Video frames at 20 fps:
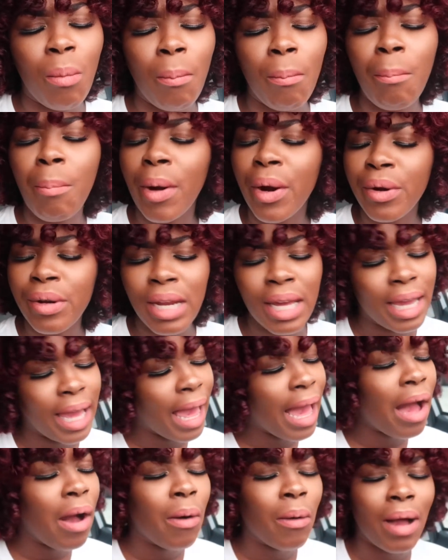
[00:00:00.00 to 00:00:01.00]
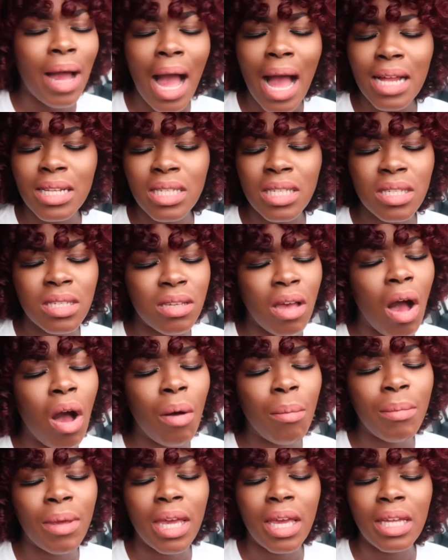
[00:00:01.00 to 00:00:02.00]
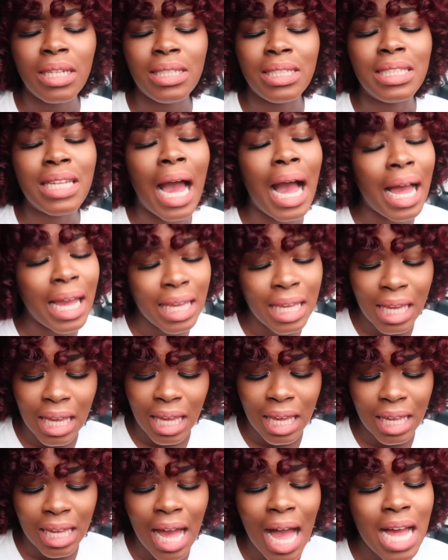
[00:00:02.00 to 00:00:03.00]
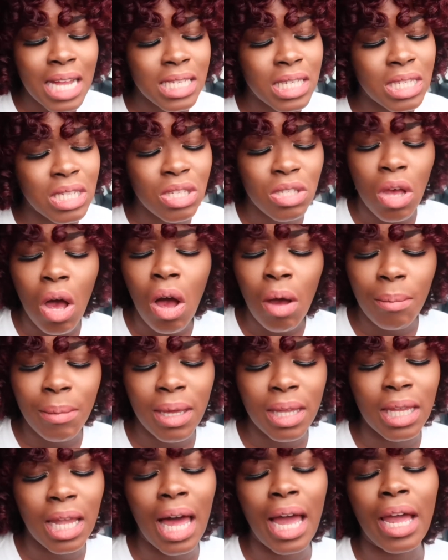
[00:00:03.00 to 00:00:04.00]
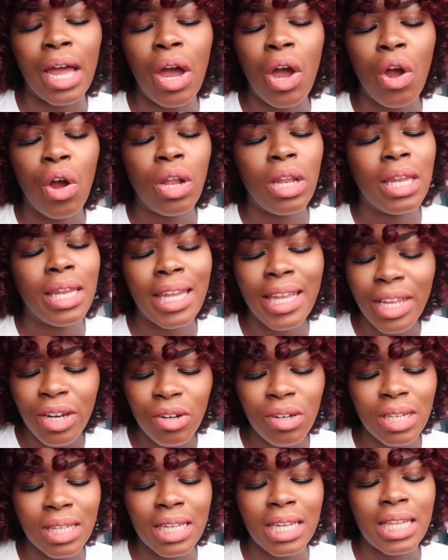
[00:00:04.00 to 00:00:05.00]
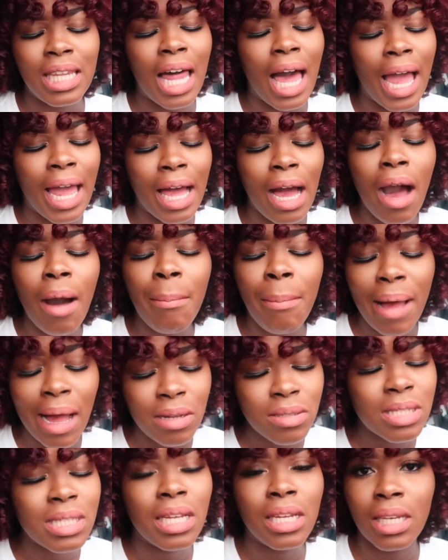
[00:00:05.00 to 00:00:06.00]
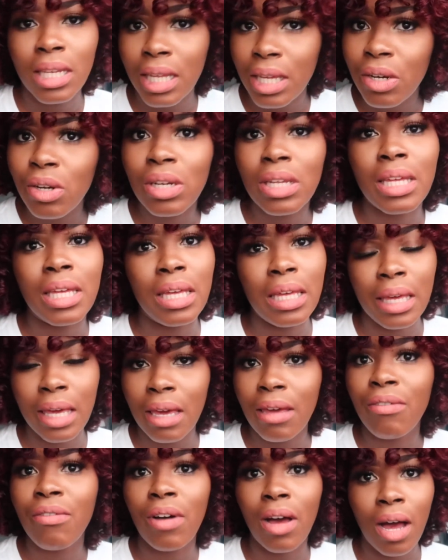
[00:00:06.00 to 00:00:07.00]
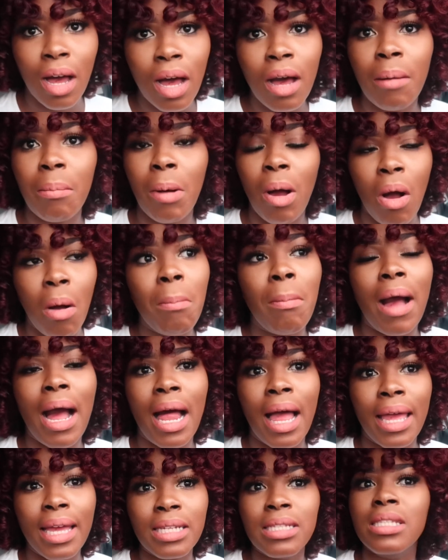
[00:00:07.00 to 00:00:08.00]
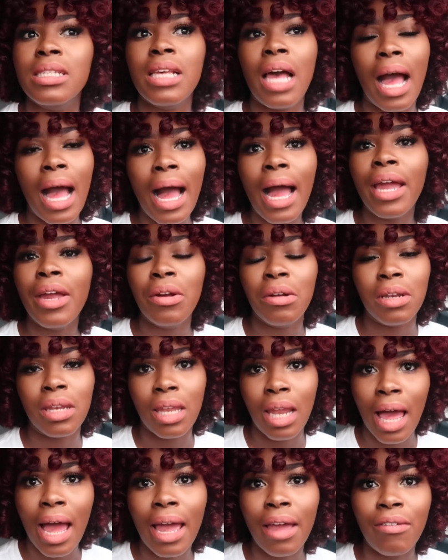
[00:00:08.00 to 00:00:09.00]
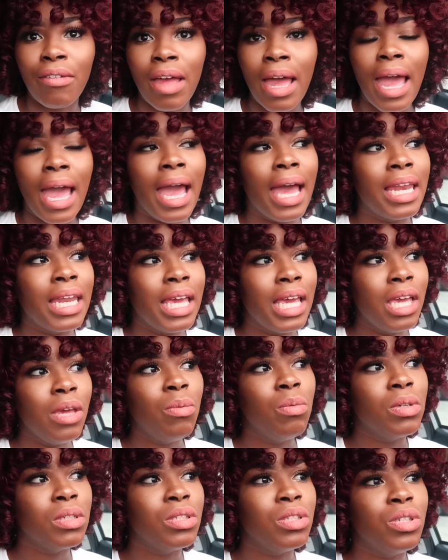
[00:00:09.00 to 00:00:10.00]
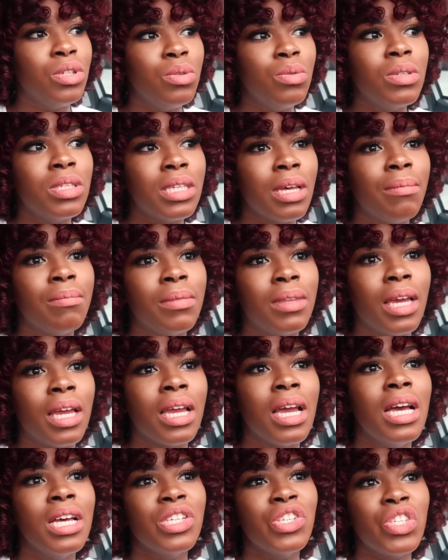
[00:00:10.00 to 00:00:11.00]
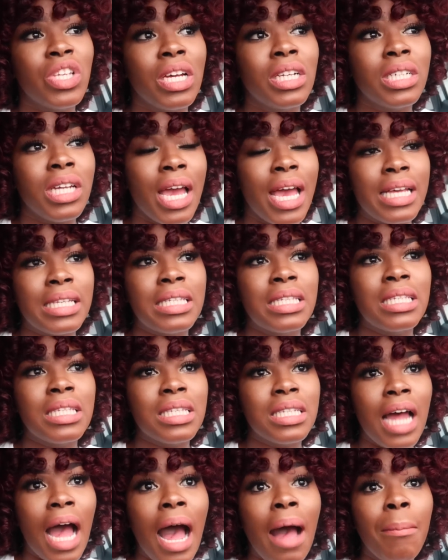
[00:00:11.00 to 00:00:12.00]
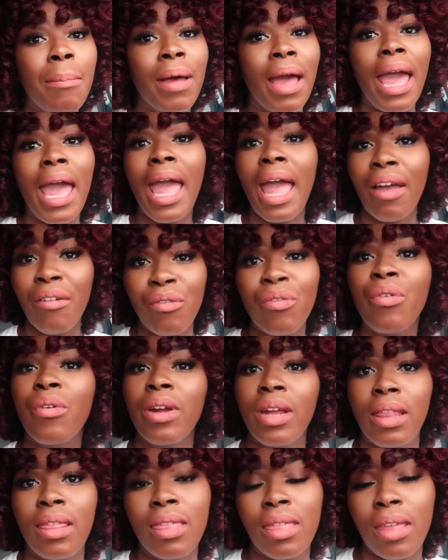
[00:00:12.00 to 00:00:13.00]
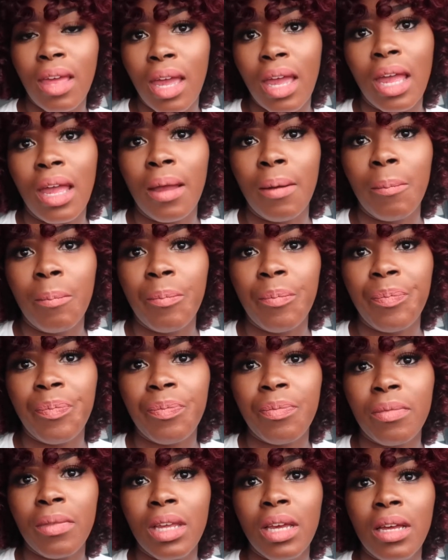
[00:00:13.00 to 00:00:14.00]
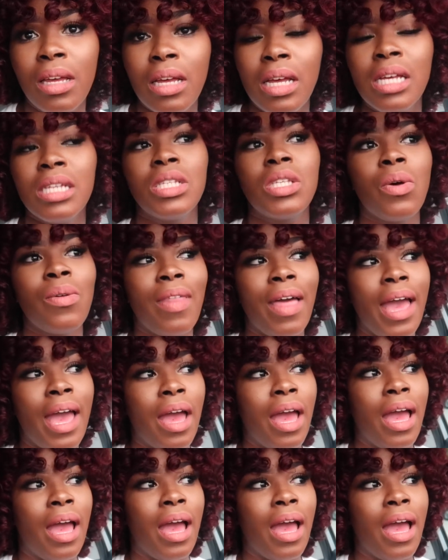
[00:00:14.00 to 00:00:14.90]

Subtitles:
burning out. God saw me dying. God saw me like literally like about to literally give up on my entire life, and he would do something such as stop everything so that